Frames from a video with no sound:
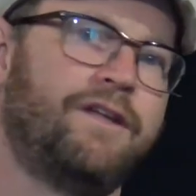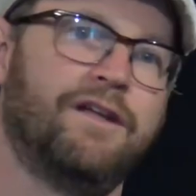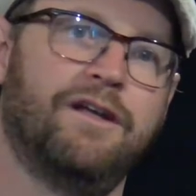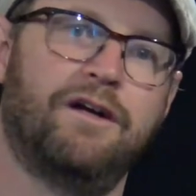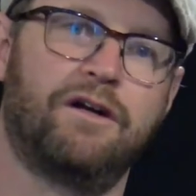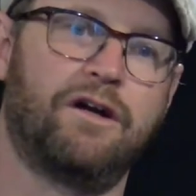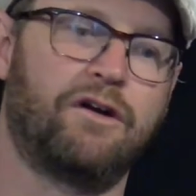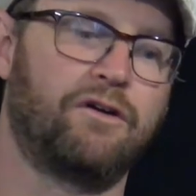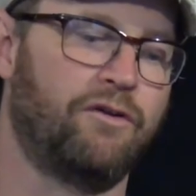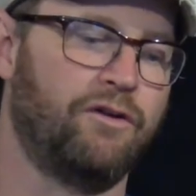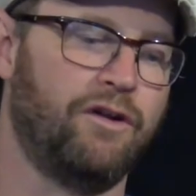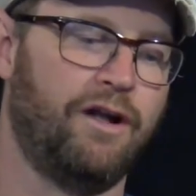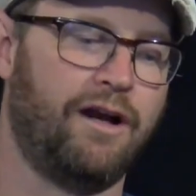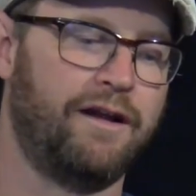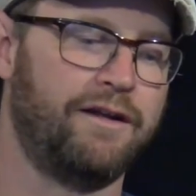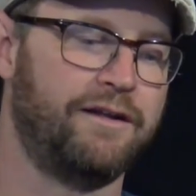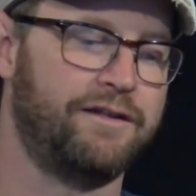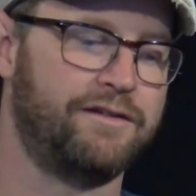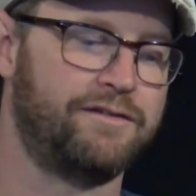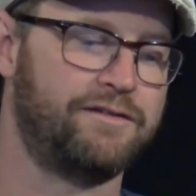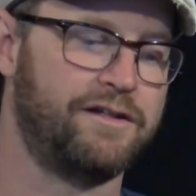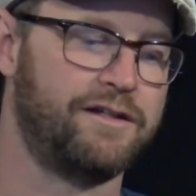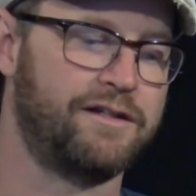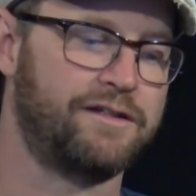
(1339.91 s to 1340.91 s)
I go to a lot of
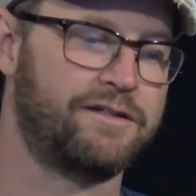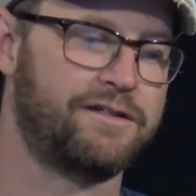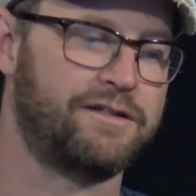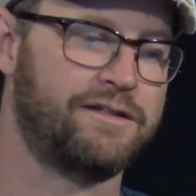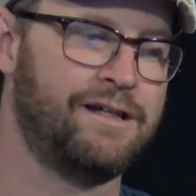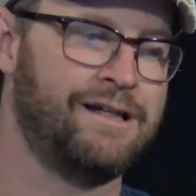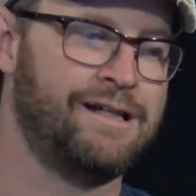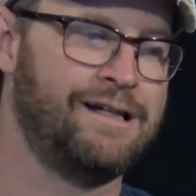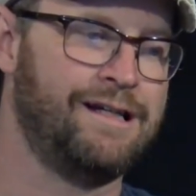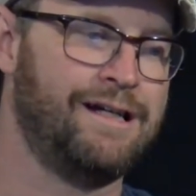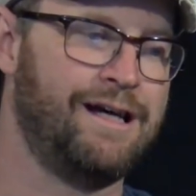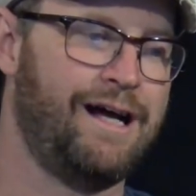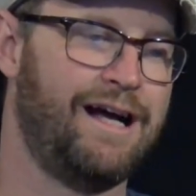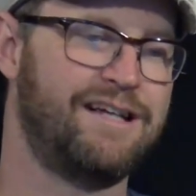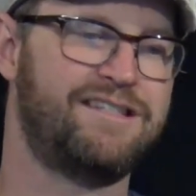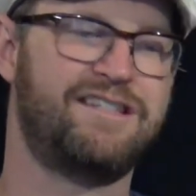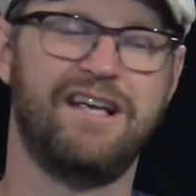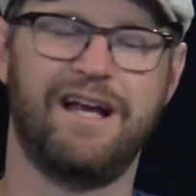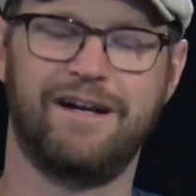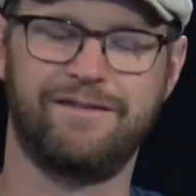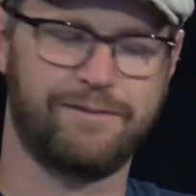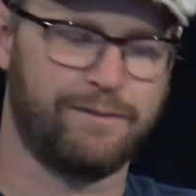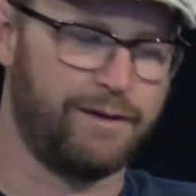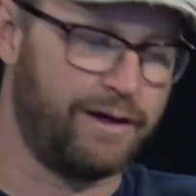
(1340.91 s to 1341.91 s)
these things. I
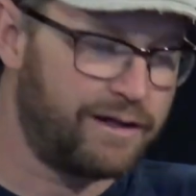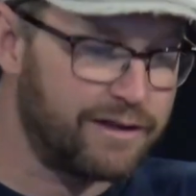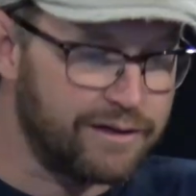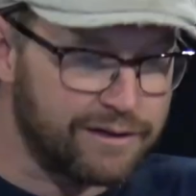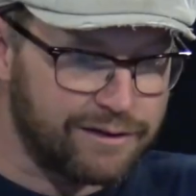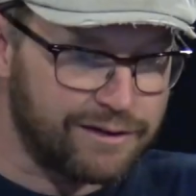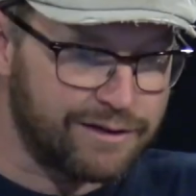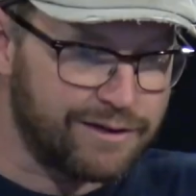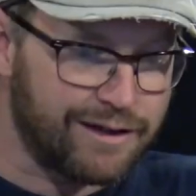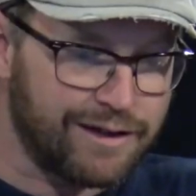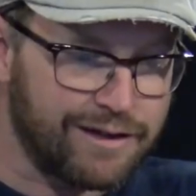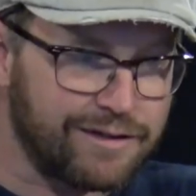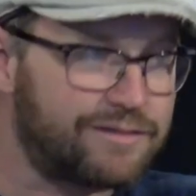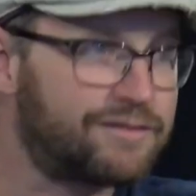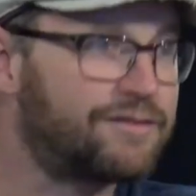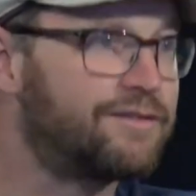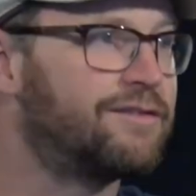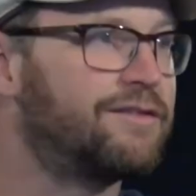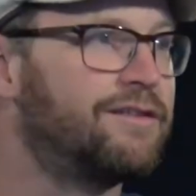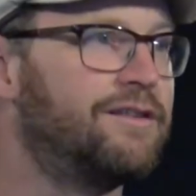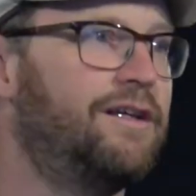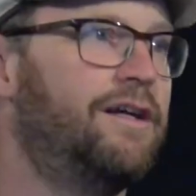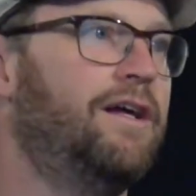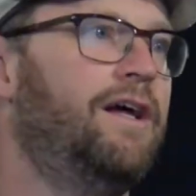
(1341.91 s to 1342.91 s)
see everybody doing this,
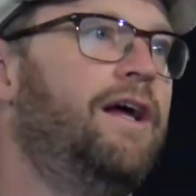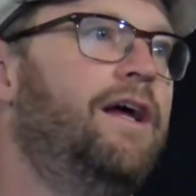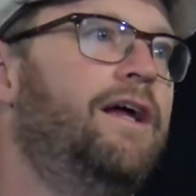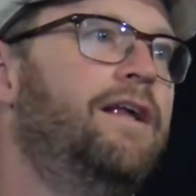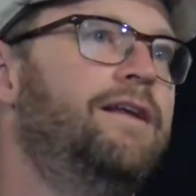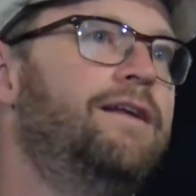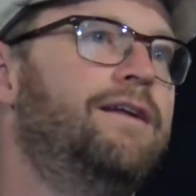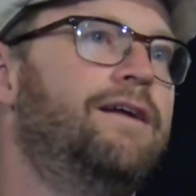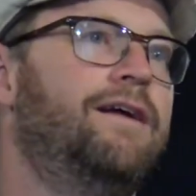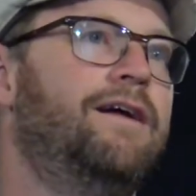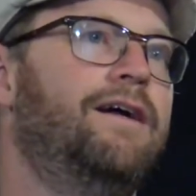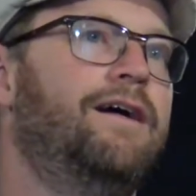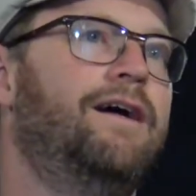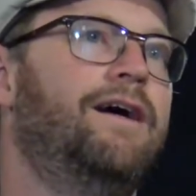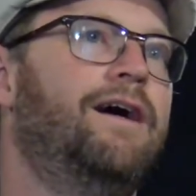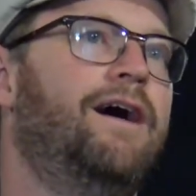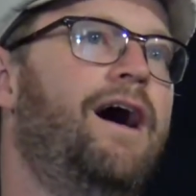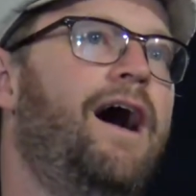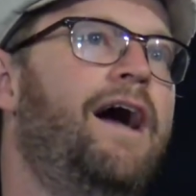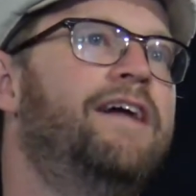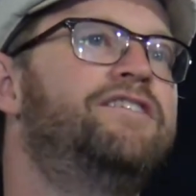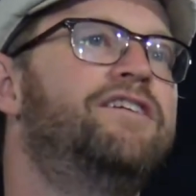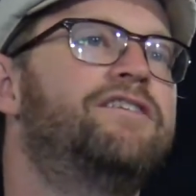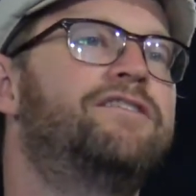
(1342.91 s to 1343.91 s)
and
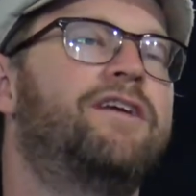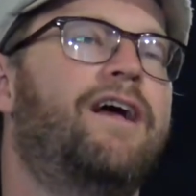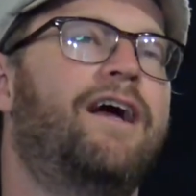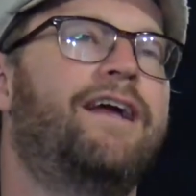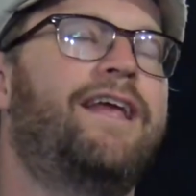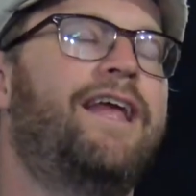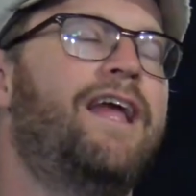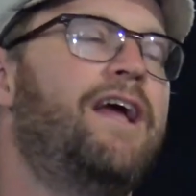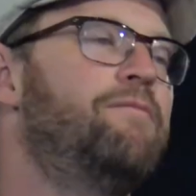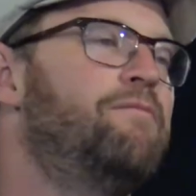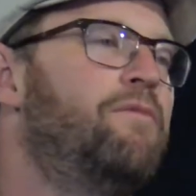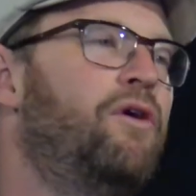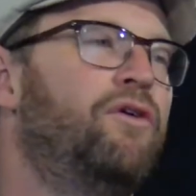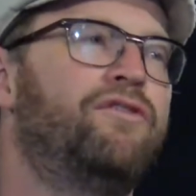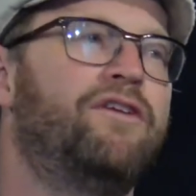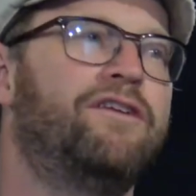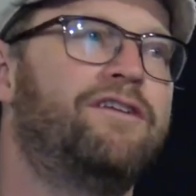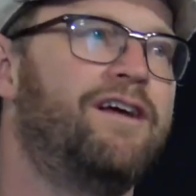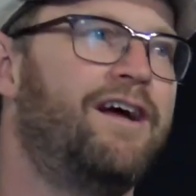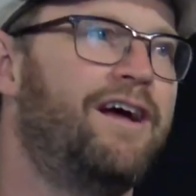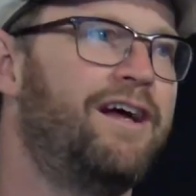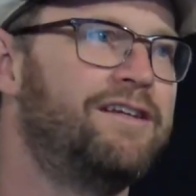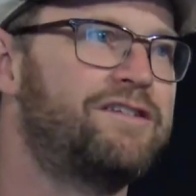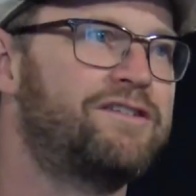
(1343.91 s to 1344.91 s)
I just I can't
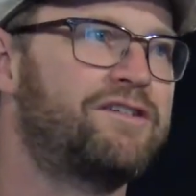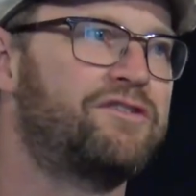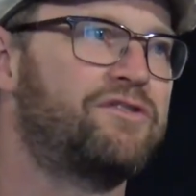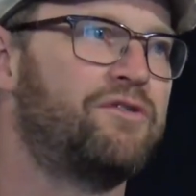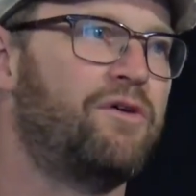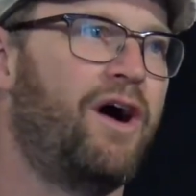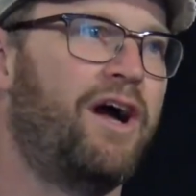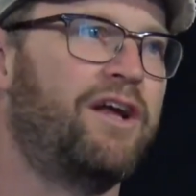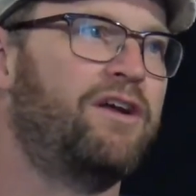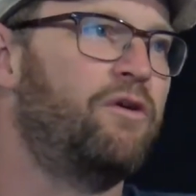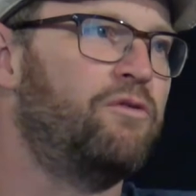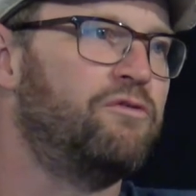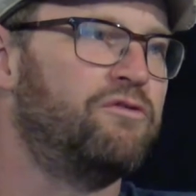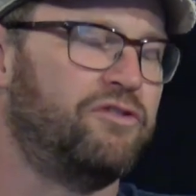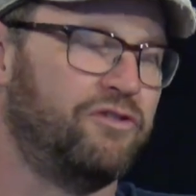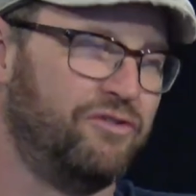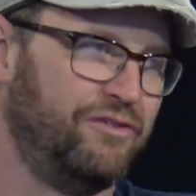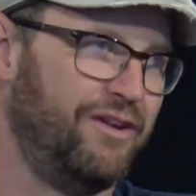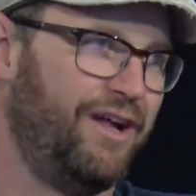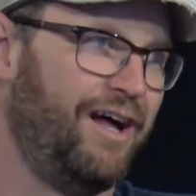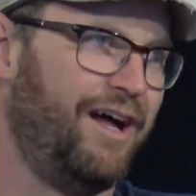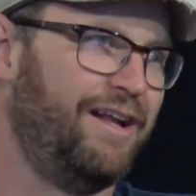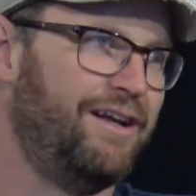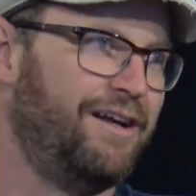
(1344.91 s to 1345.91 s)
multitask, so I don't
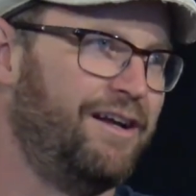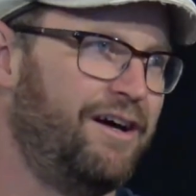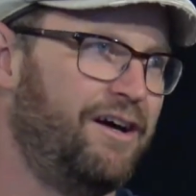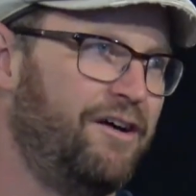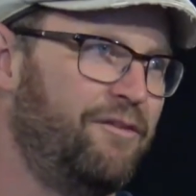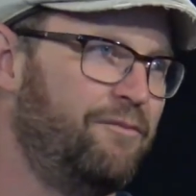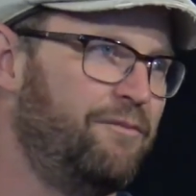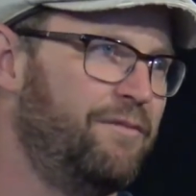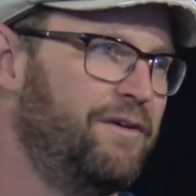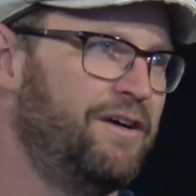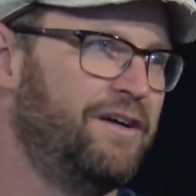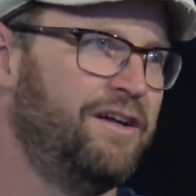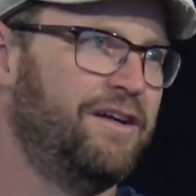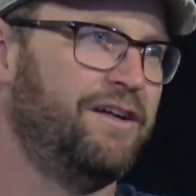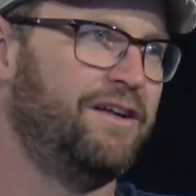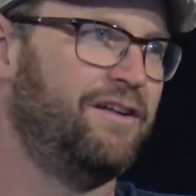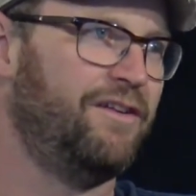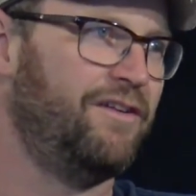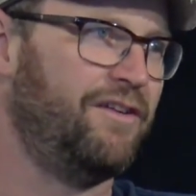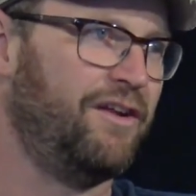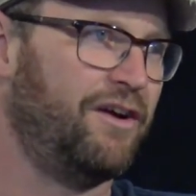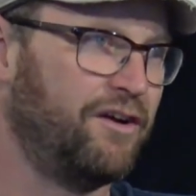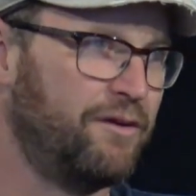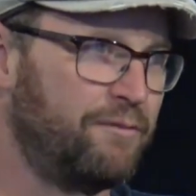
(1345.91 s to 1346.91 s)
do that. I'm
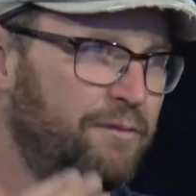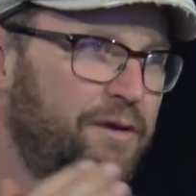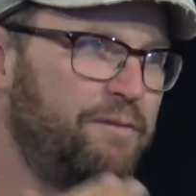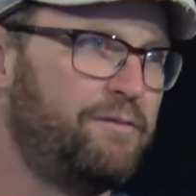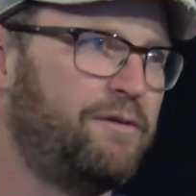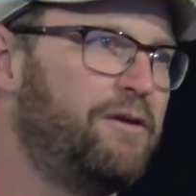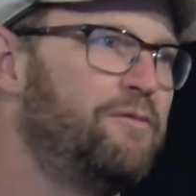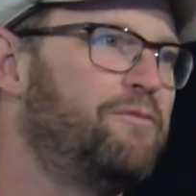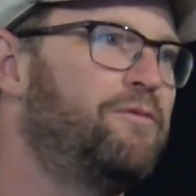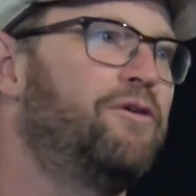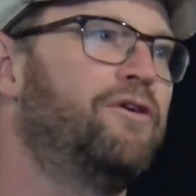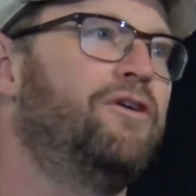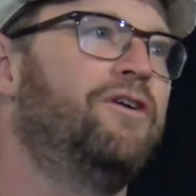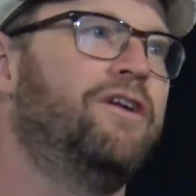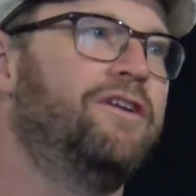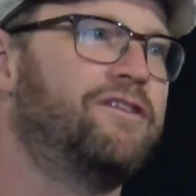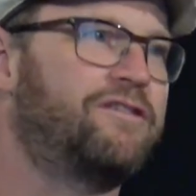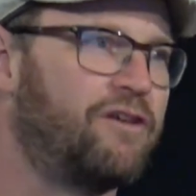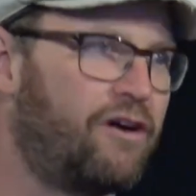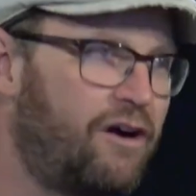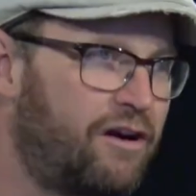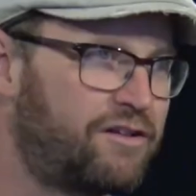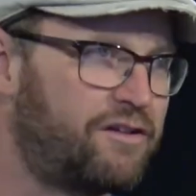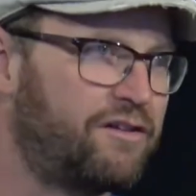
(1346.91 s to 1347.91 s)
there to meet people and
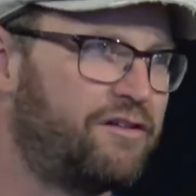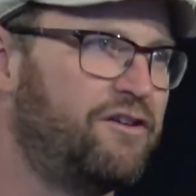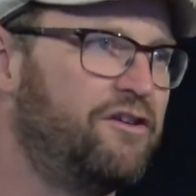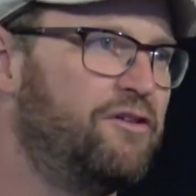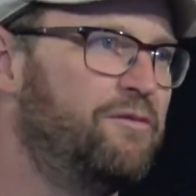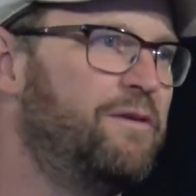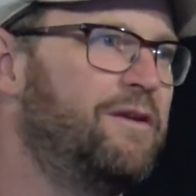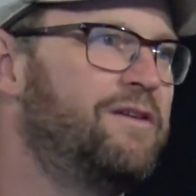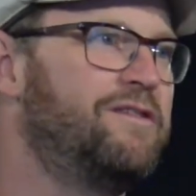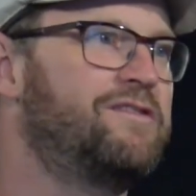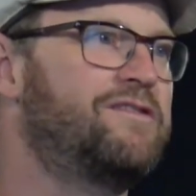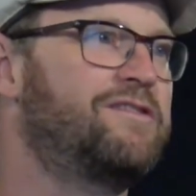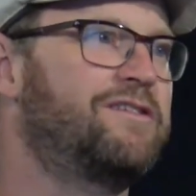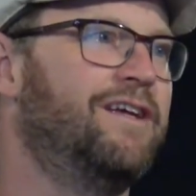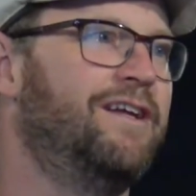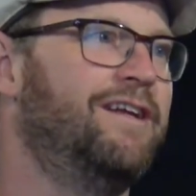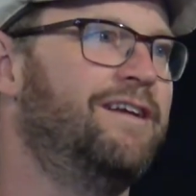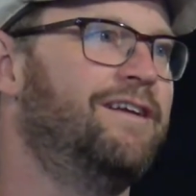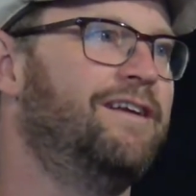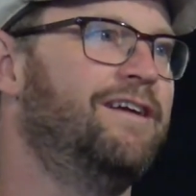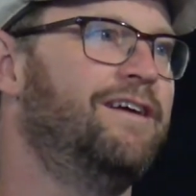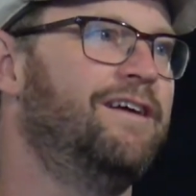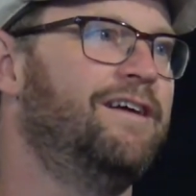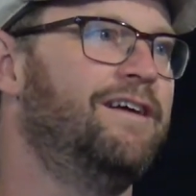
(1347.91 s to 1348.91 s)
talk to humans
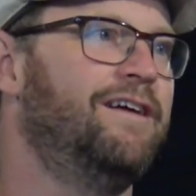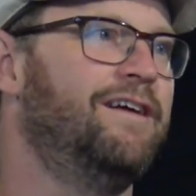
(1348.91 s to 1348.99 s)
and